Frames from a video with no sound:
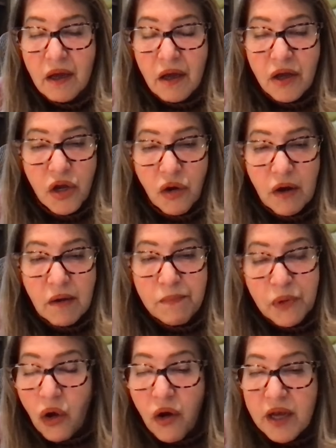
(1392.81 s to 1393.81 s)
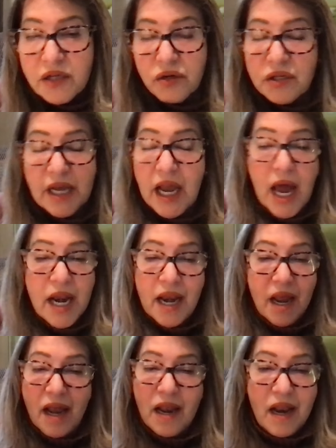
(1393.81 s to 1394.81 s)
Your employees are saying,
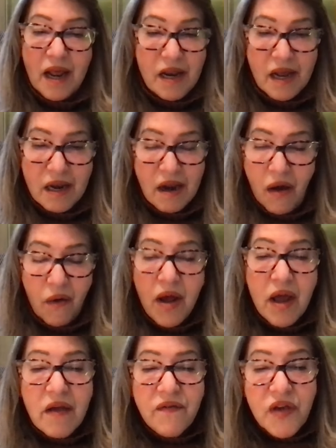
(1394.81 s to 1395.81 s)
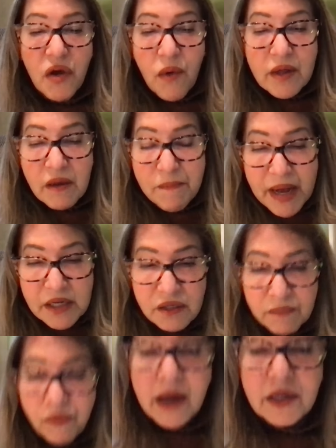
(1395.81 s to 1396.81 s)
no. If you want the best
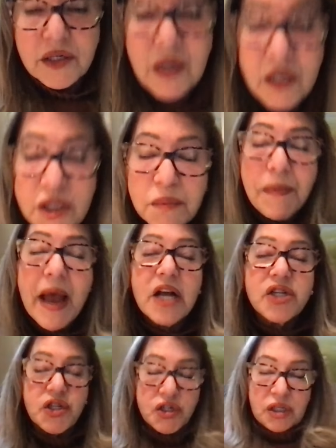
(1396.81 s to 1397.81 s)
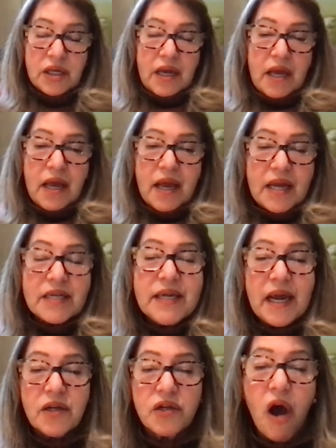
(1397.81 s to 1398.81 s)
and brightest, especially in
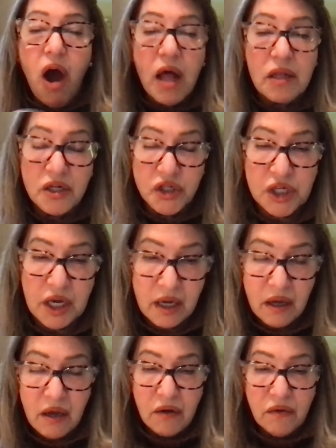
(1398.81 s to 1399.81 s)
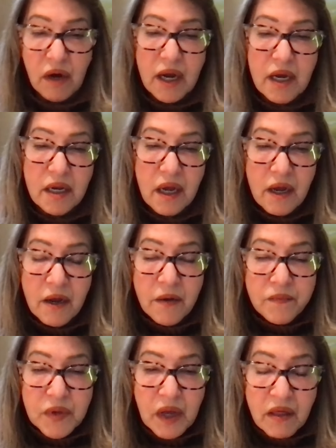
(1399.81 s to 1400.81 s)
technology, right?
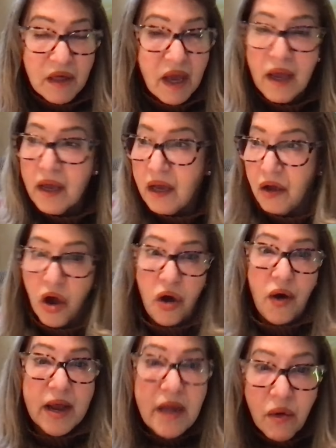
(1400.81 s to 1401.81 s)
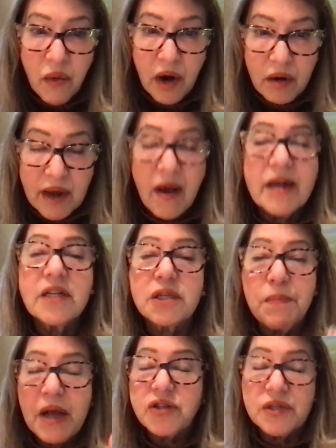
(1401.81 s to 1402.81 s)
They can go anywhere now, and
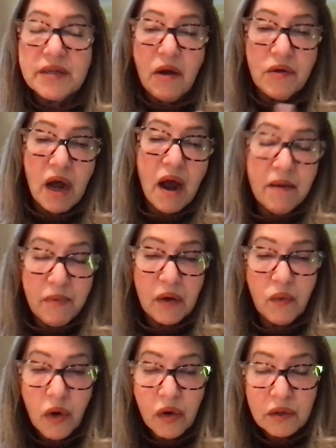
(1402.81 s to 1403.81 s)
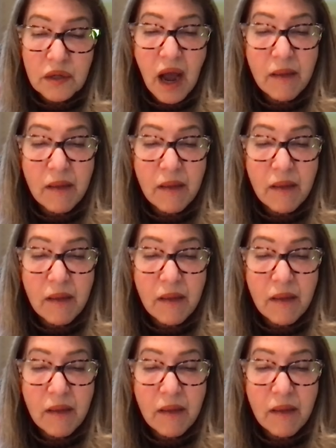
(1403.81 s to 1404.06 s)
especially now in a hybrid world,